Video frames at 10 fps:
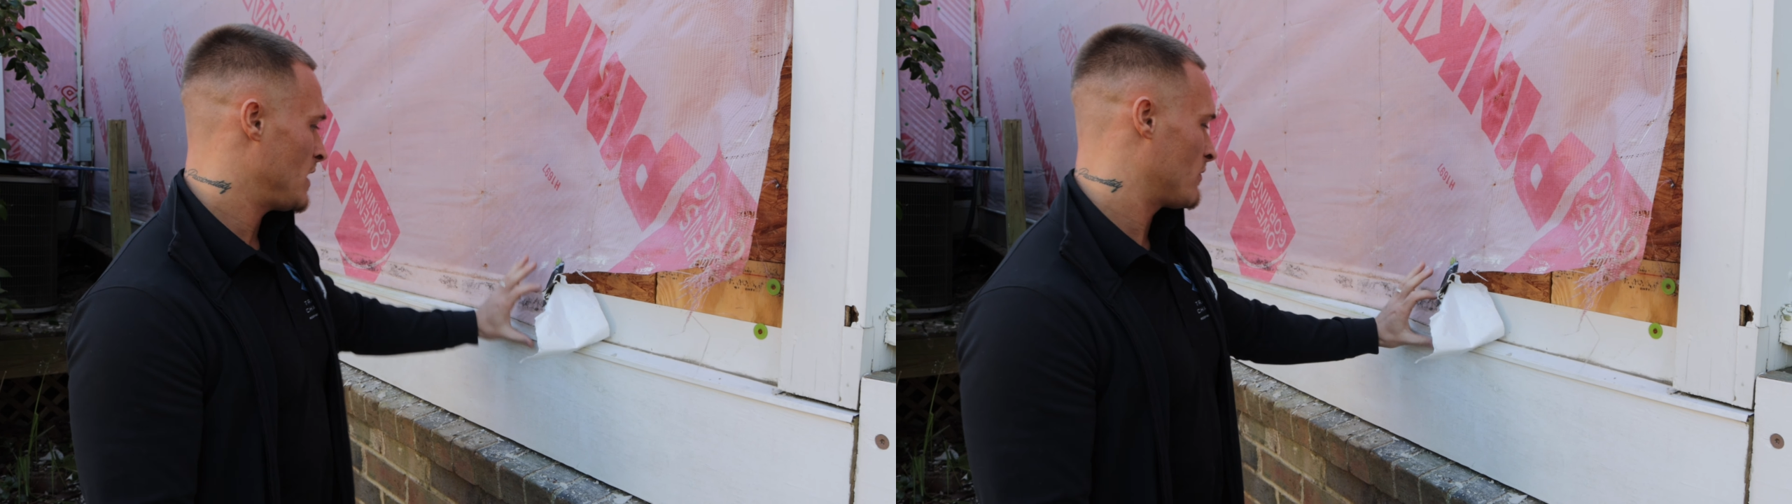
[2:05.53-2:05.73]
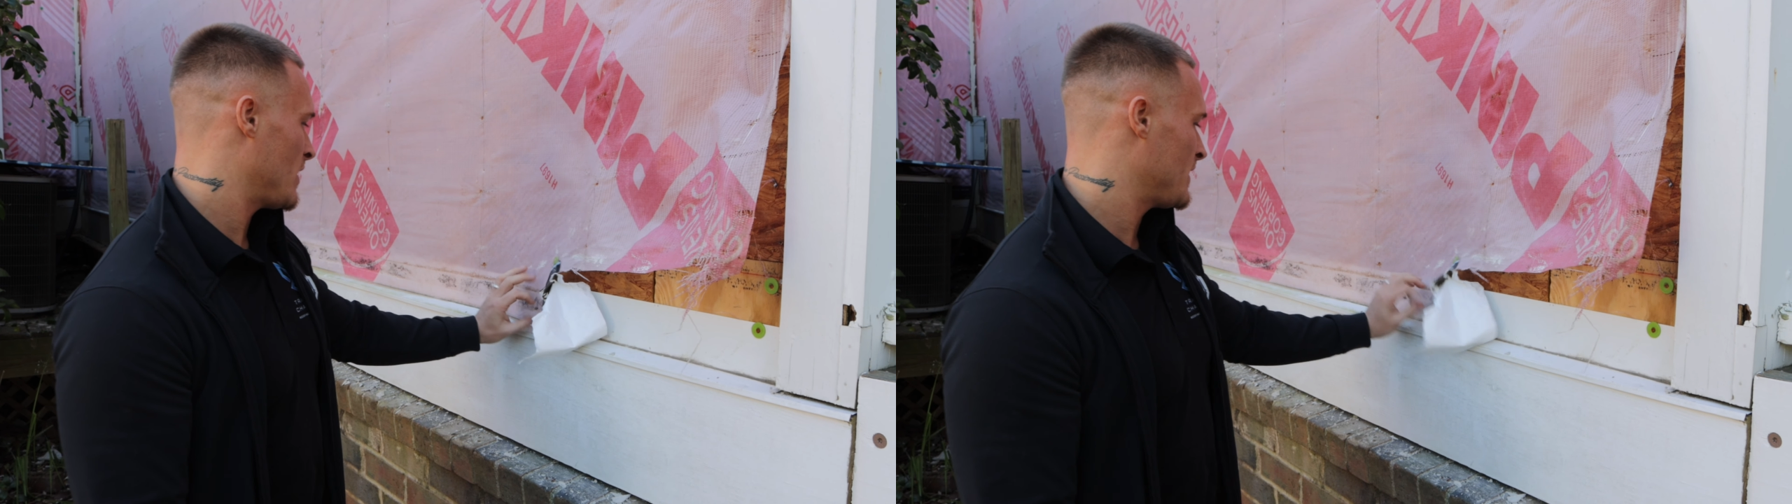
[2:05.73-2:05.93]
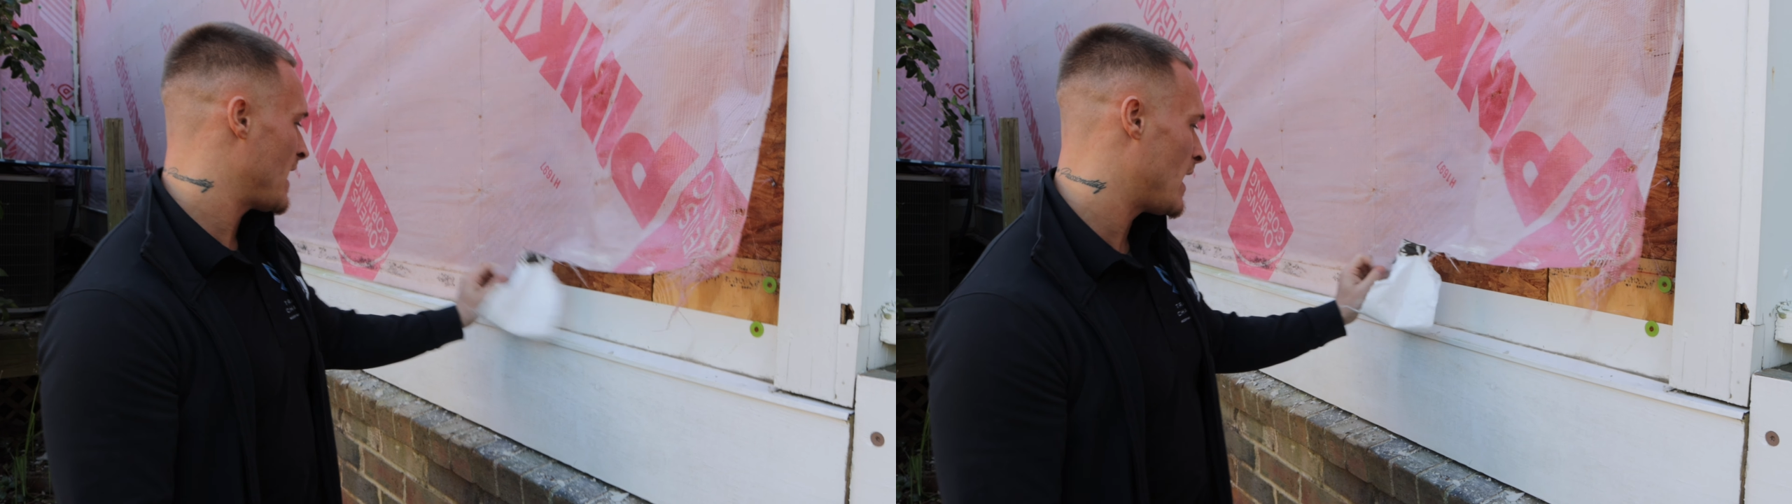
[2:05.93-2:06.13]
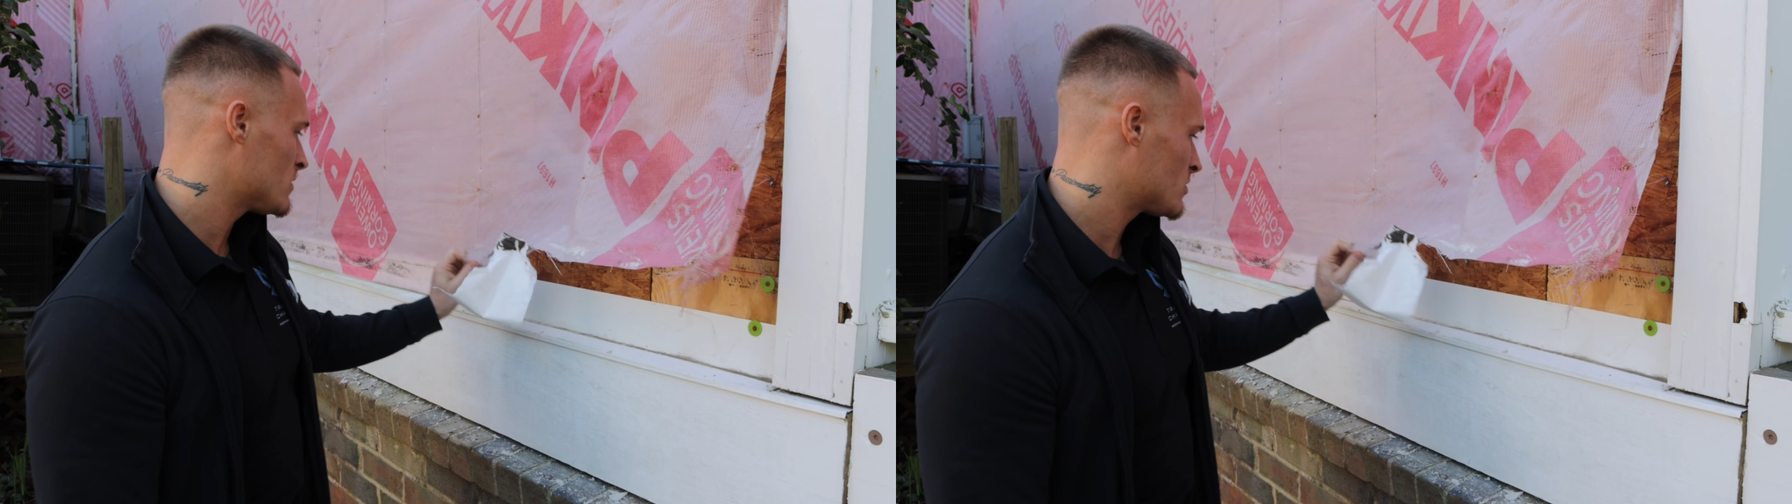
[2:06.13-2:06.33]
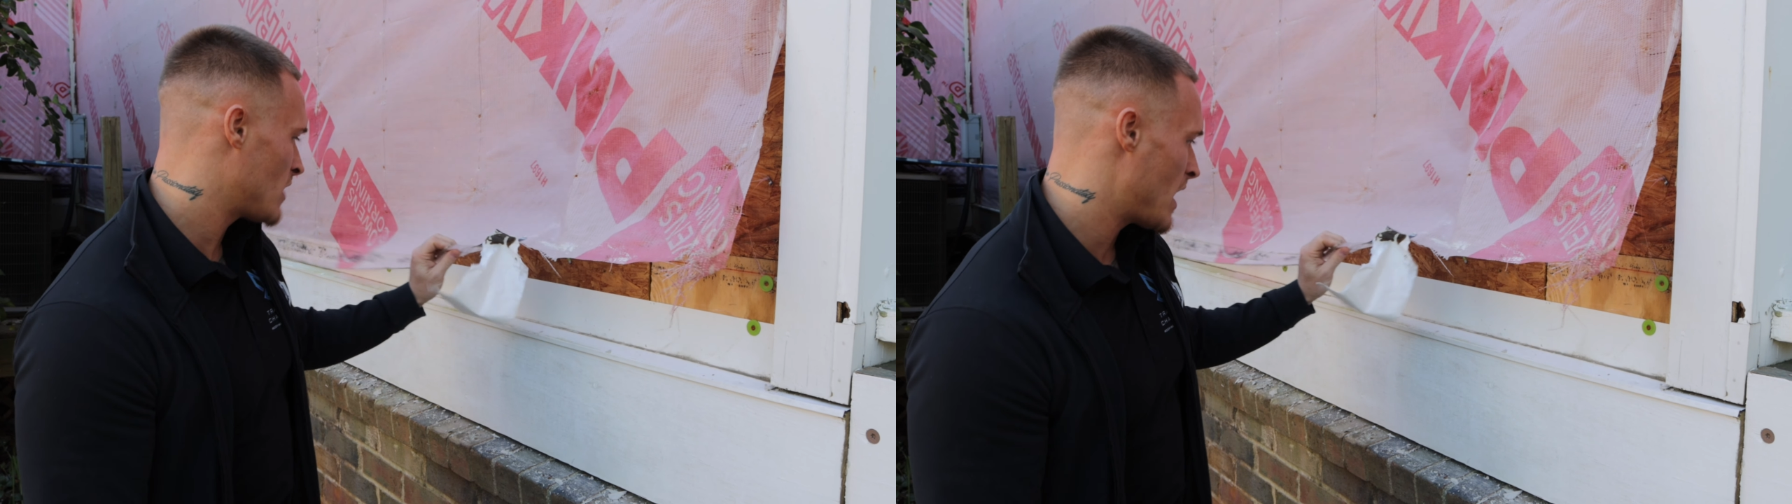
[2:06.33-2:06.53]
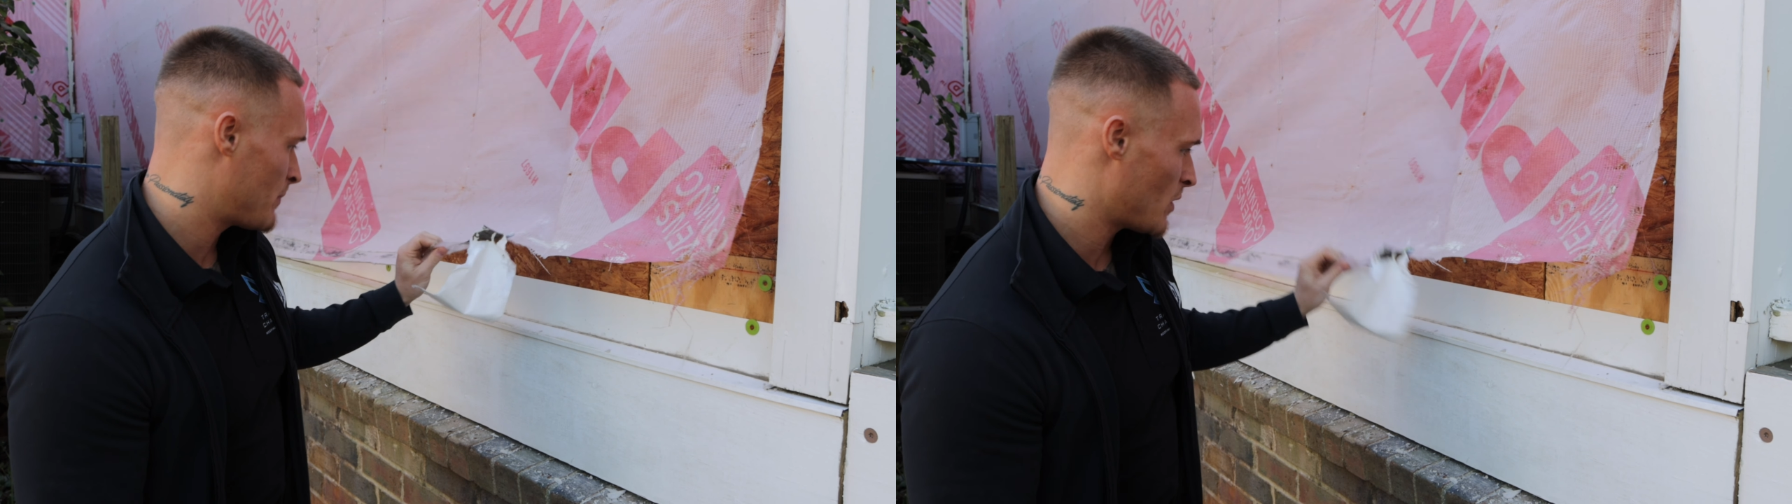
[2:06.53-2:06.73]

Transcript: They ran the house wrap